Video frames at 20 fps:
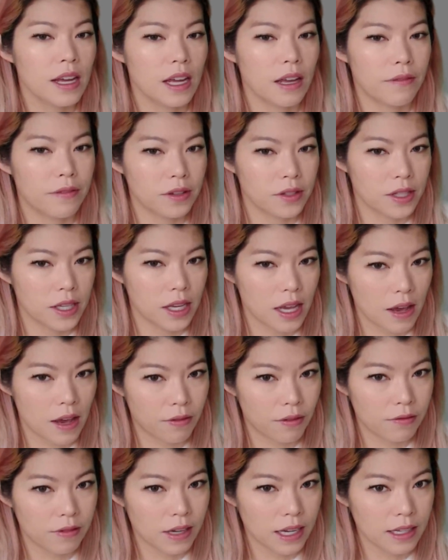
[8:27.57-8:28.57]
If you see
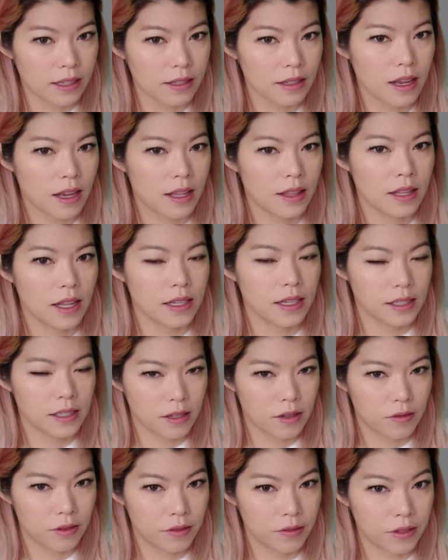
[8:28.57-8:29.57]
f of x, then the
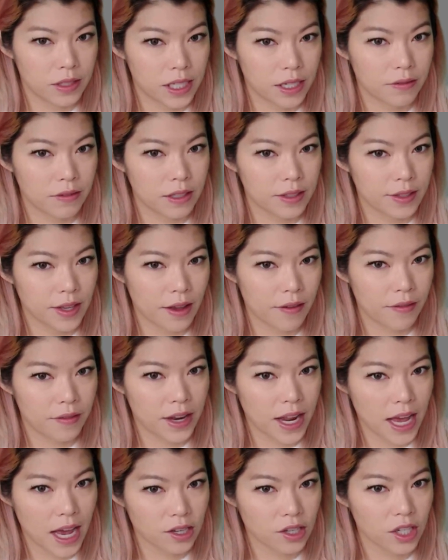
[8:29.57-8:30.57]
derivative is f
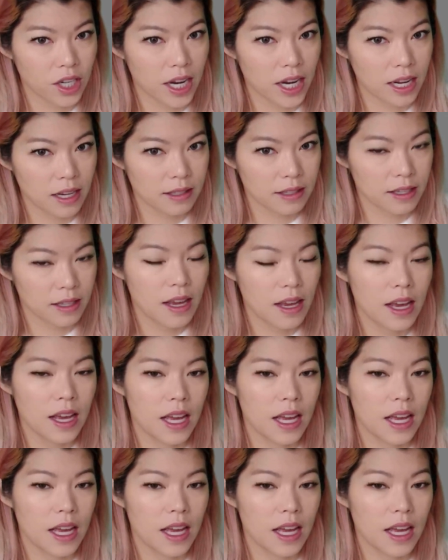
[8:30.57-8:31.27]
dash x.